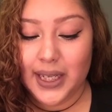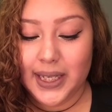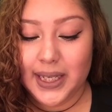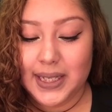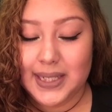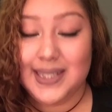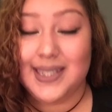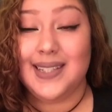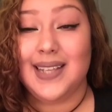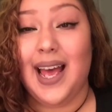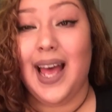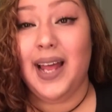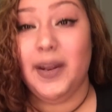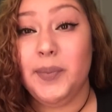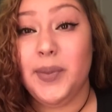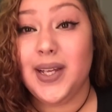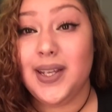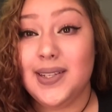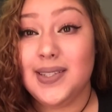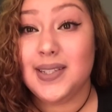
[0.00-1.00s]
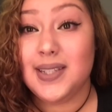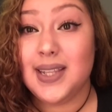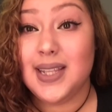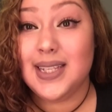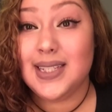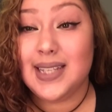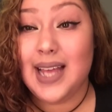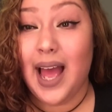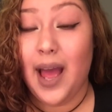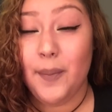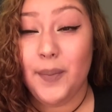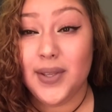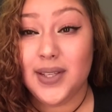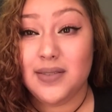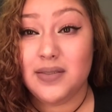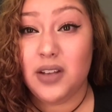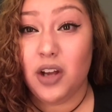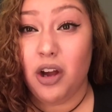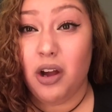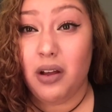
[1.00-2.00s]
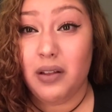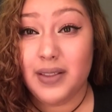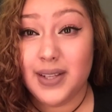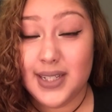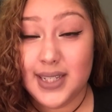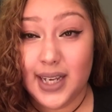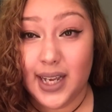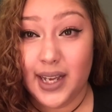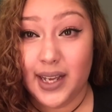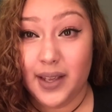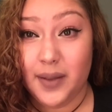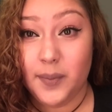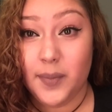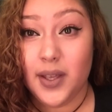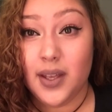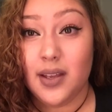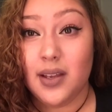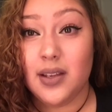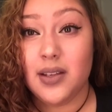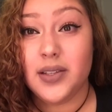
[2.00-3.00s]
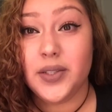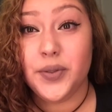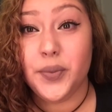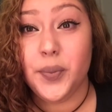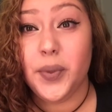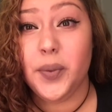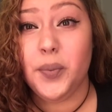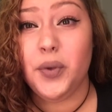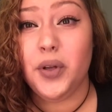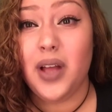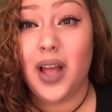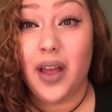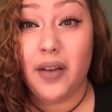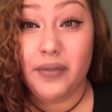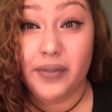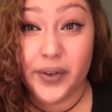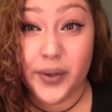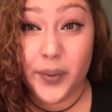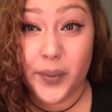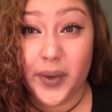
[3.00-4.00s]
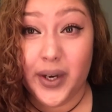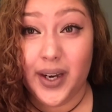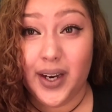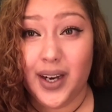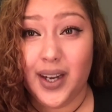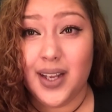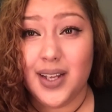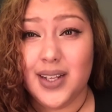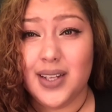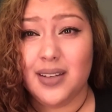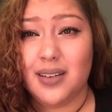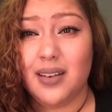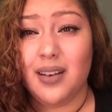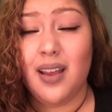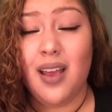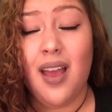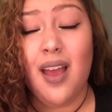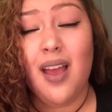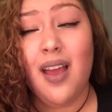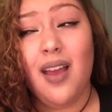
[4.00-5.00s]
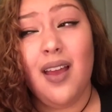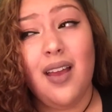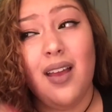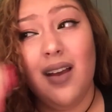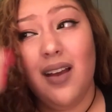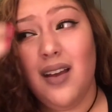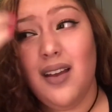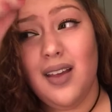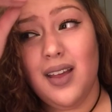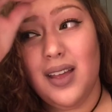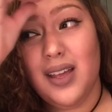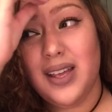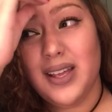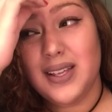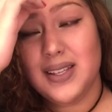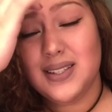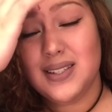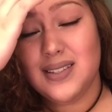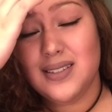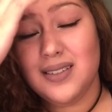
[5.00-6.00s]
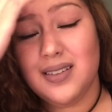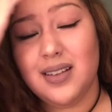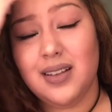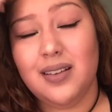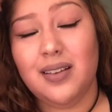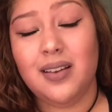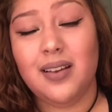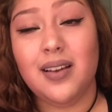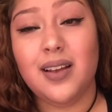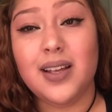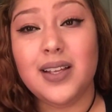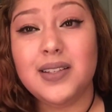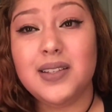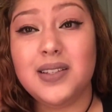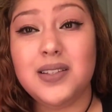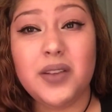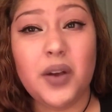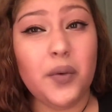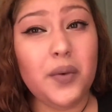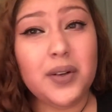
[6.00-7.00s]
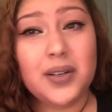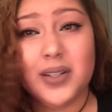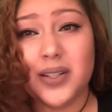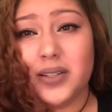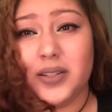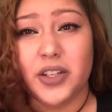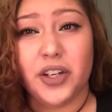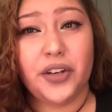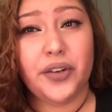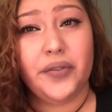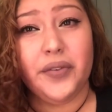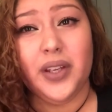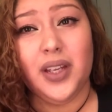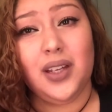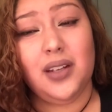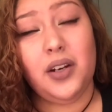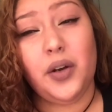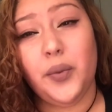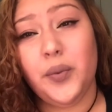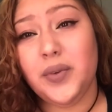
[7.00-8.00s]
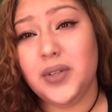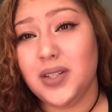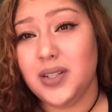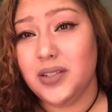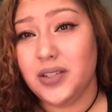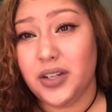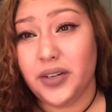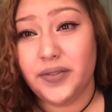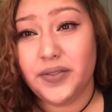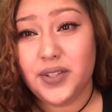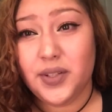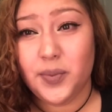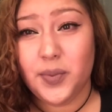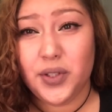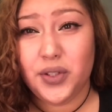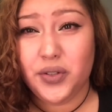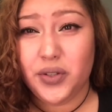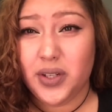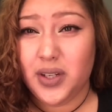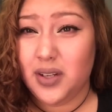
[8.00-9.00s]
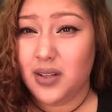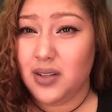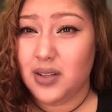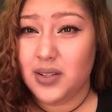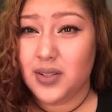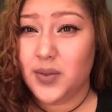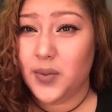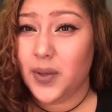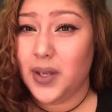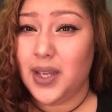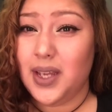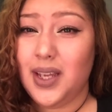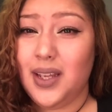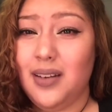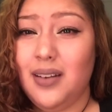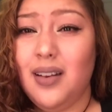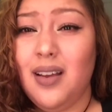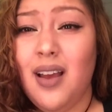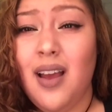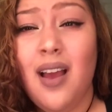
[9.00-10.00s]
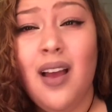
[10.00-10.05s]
it's sad, because this happens all the time to people everywhere, and it's so undeserving. No one deserves to be treated this way, and